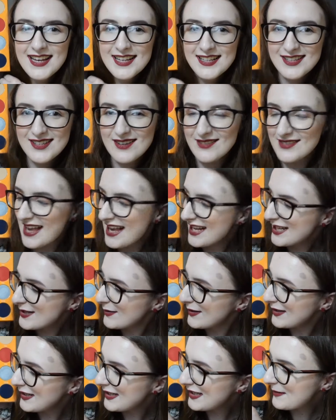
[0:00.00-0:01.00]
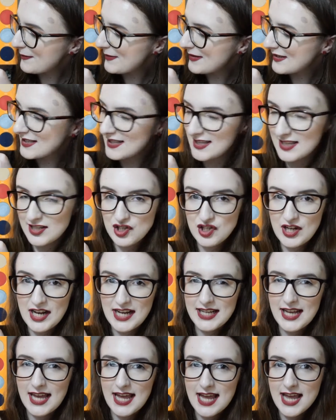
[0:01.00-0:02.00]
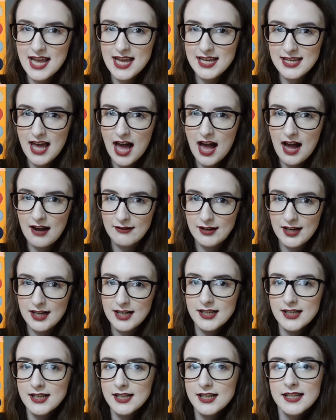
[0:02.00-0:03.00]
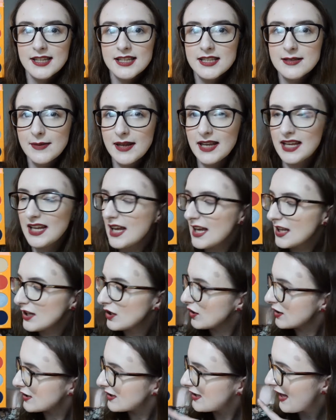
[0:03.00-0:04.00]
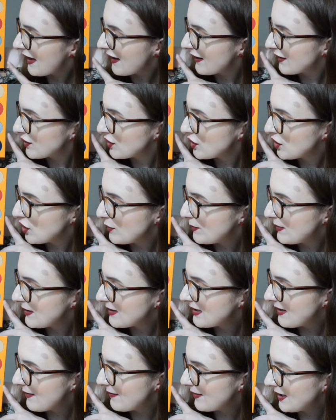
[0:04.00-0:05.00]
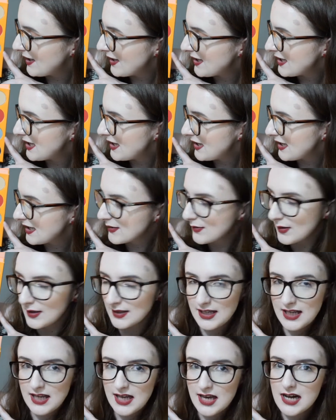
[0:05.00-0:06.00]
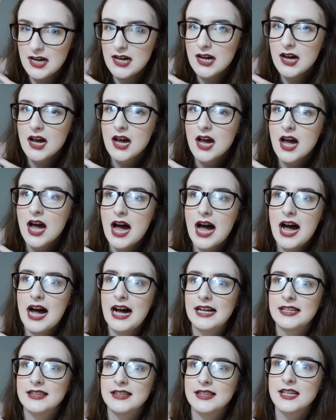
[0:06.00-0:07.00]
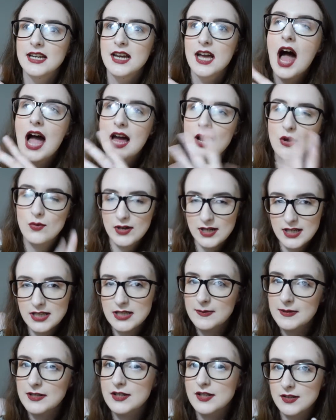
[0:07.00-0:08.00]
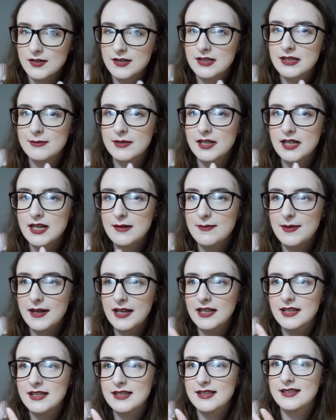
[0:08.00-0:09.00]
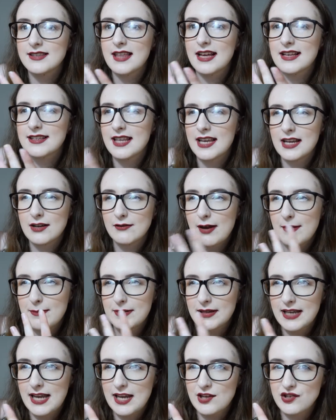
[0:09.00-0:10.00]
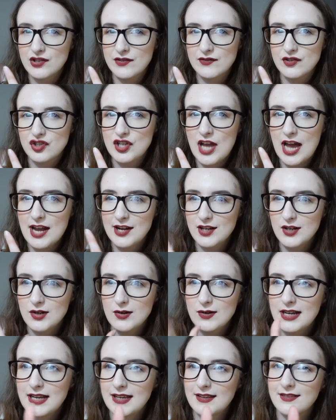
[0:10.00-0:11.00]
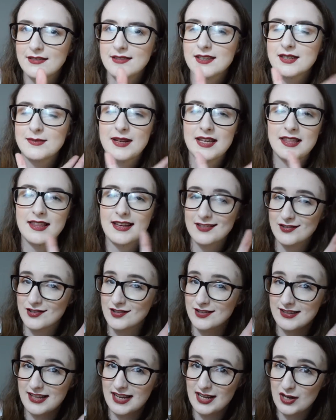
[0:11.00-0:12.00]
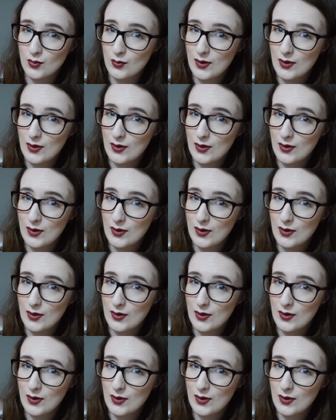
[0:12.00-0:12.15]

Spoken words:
So next we're going to dip into this shade here, Yara. To me, it looks like super similar to this one here. And I don't want it to be too similar because that's like a replication of a shadow, and to me that's just like a